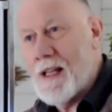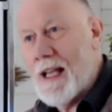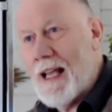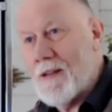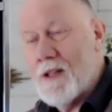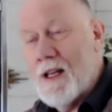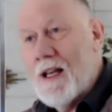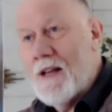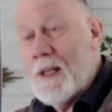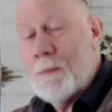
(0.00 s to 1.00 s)
and
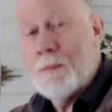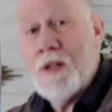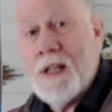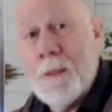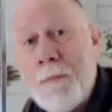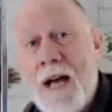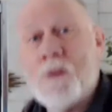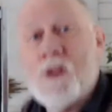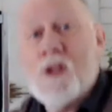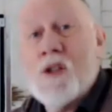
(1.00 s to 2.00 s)
they bring
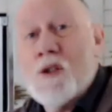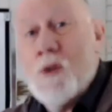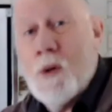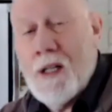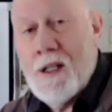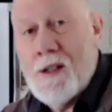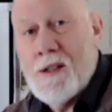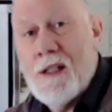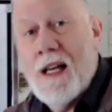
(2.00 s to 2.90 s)
about stories